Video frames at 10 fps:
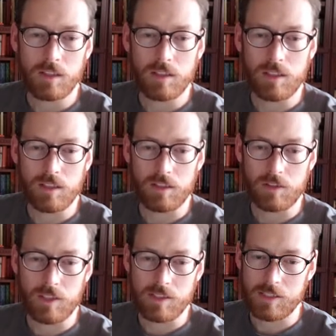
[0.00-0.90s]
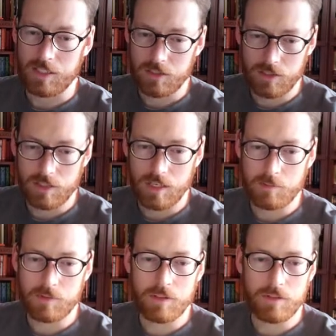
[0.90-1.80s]
And our destination time
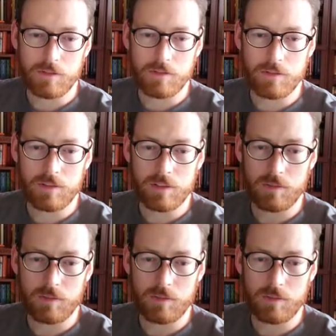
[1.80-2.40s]
zone,